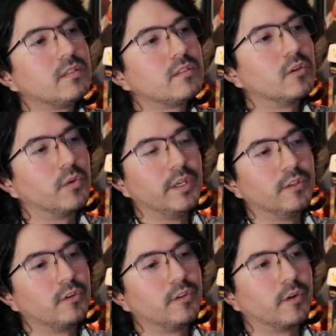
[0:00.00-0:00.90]
So
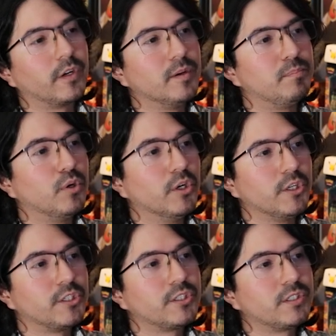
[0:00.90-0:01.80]
either they're gonna
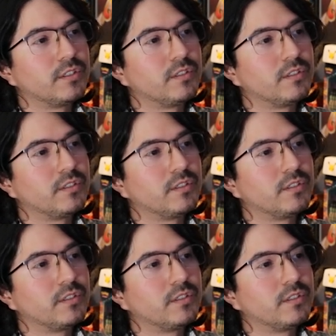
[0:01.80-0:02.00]
push